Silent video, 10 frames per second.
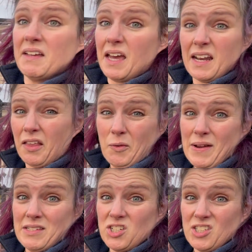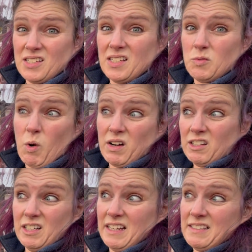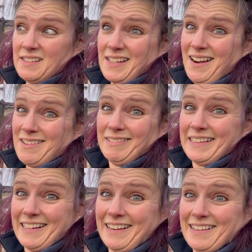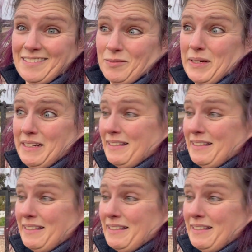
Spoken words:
And otherwise it just needs water and sun. And we